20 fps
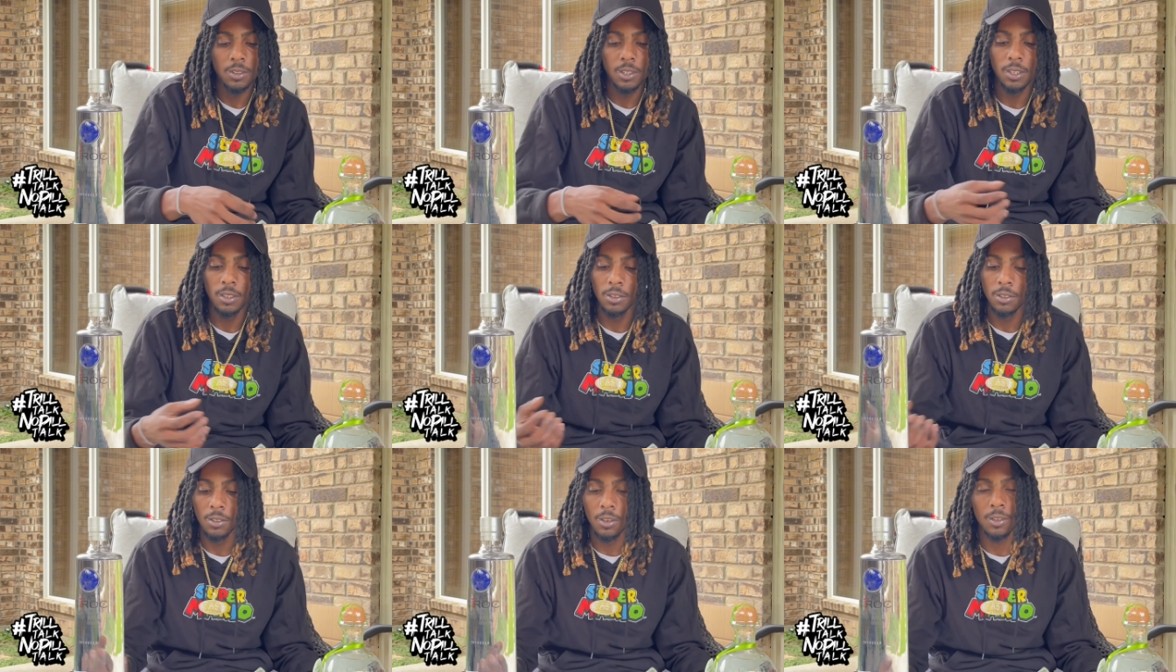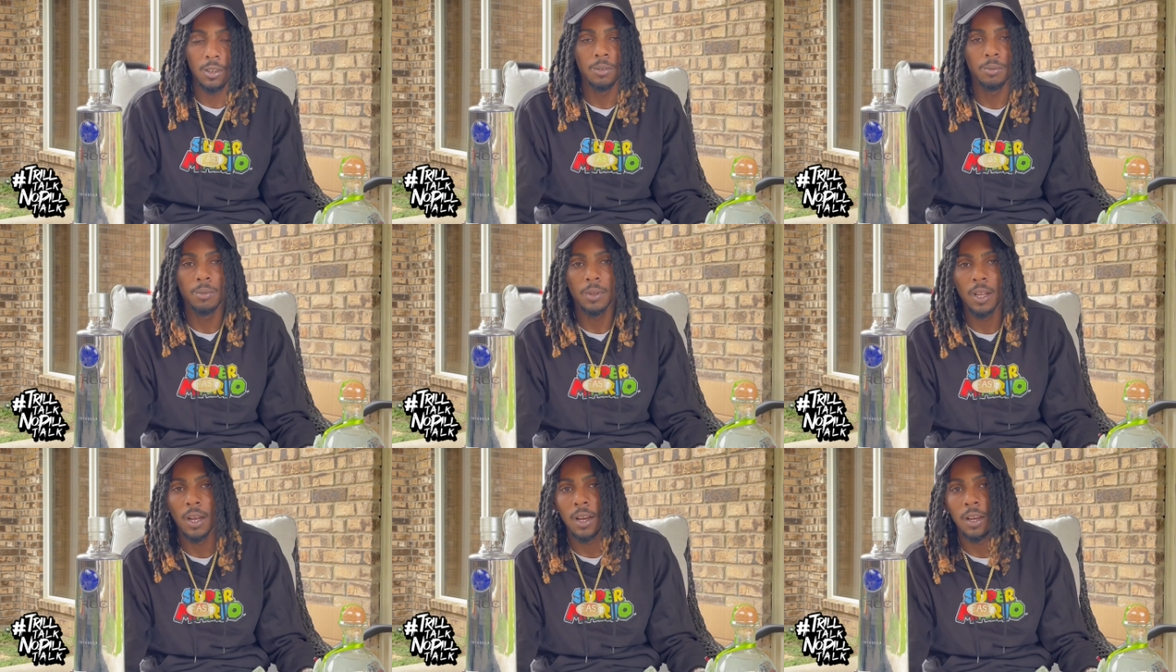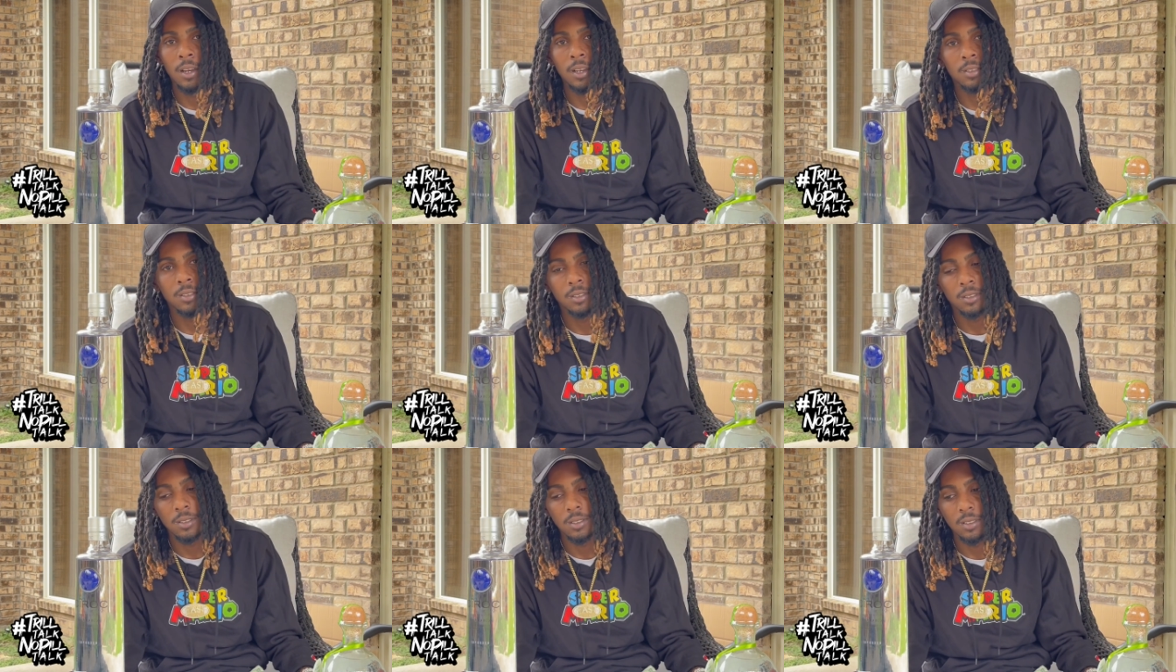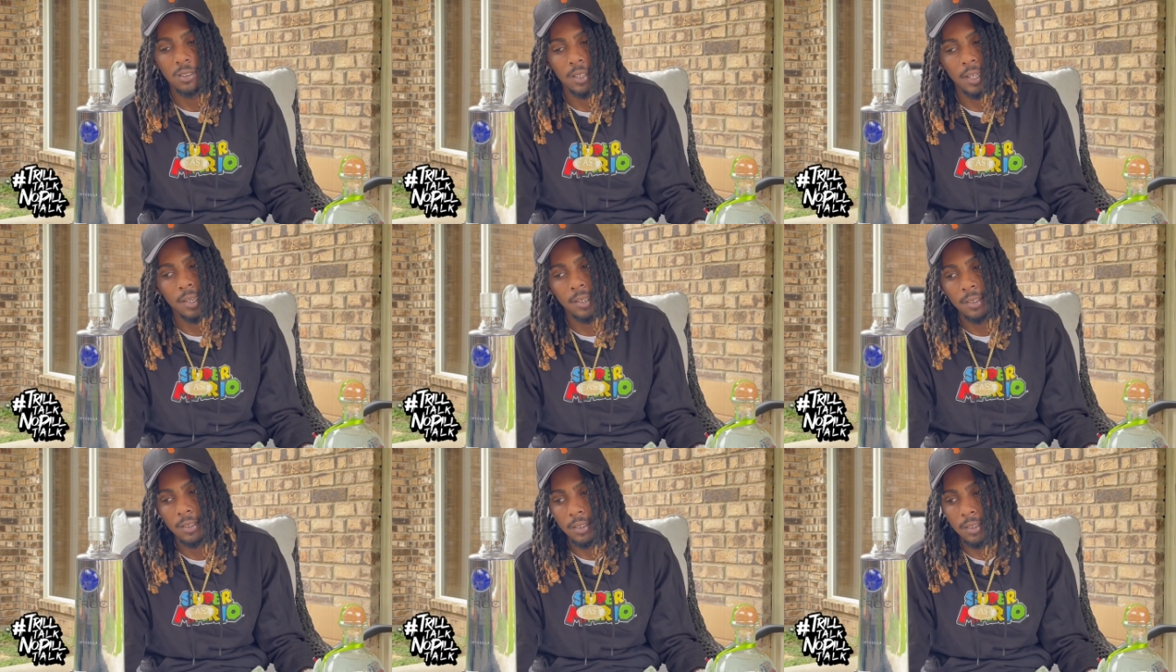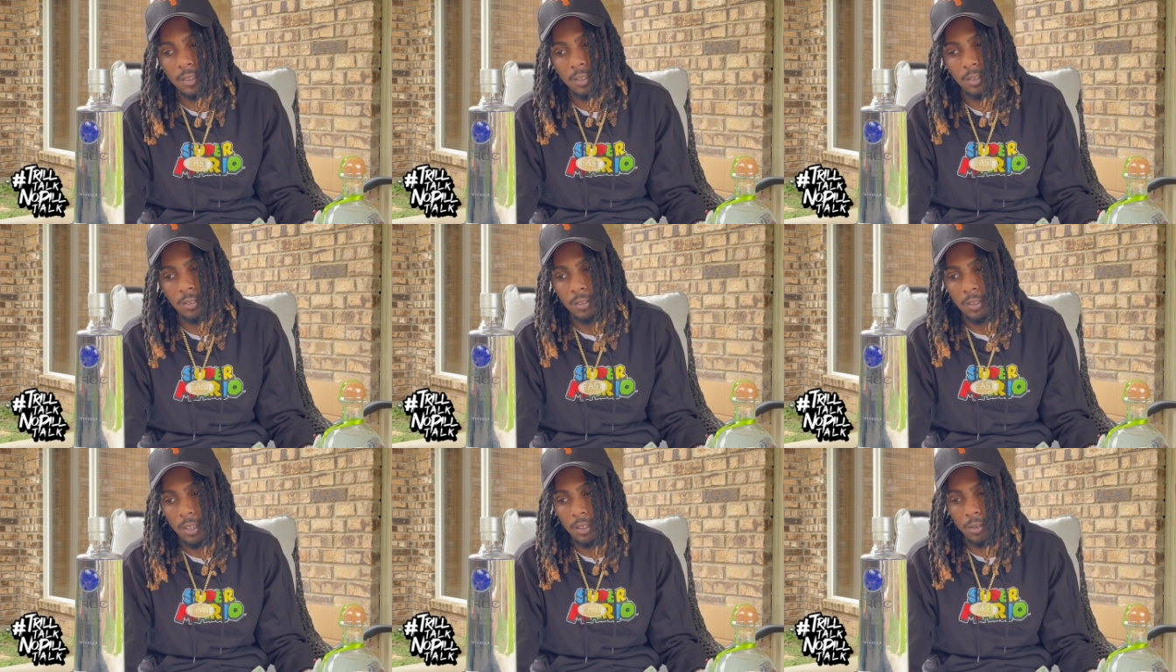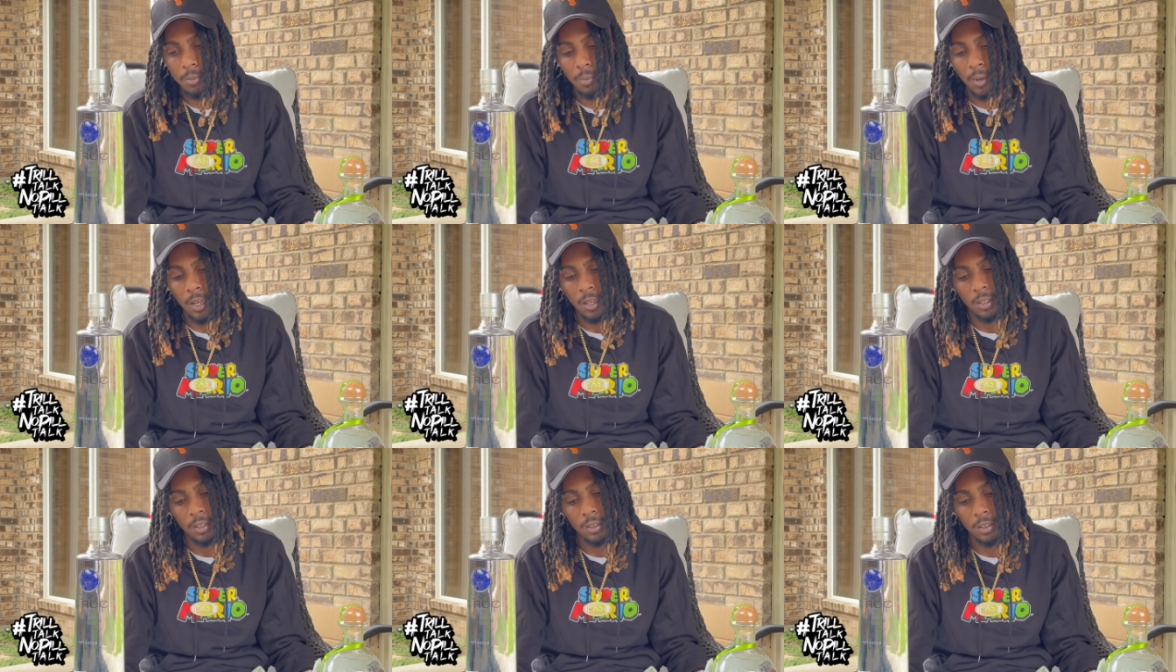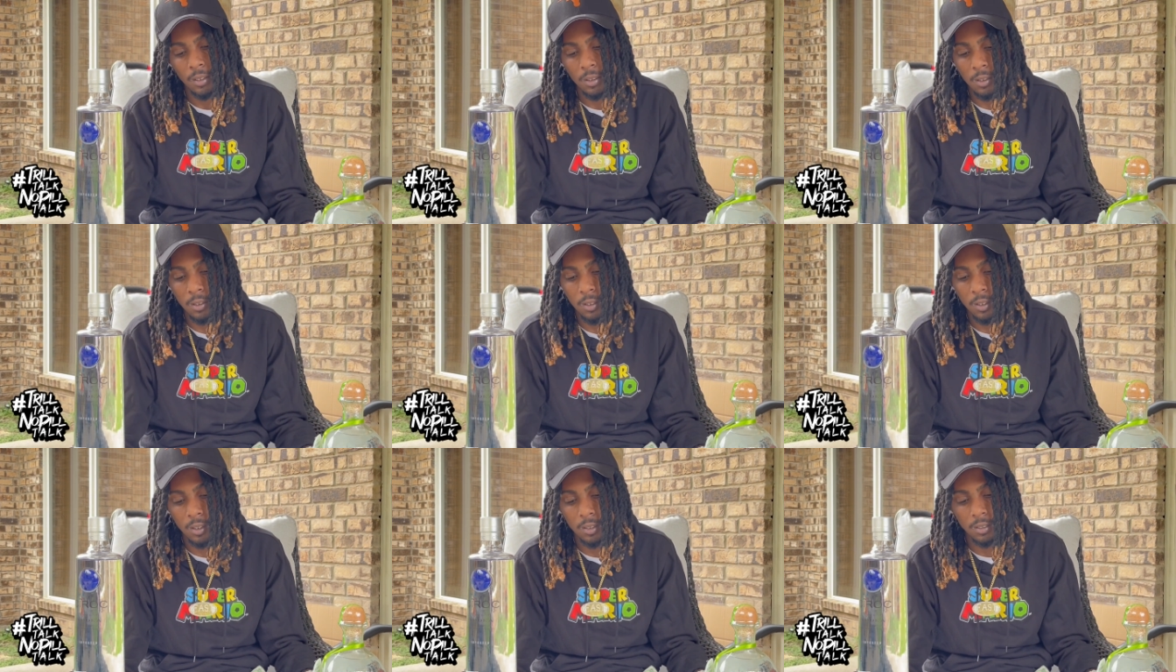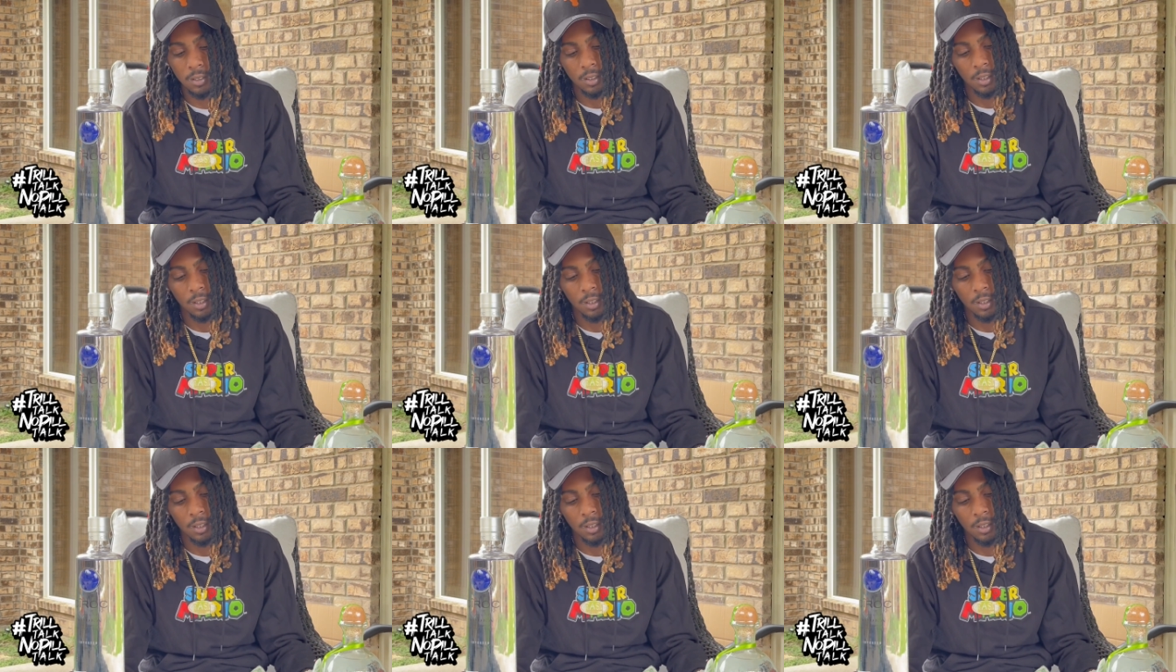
get your own blogs and shit yeah. like that. You know, making noise.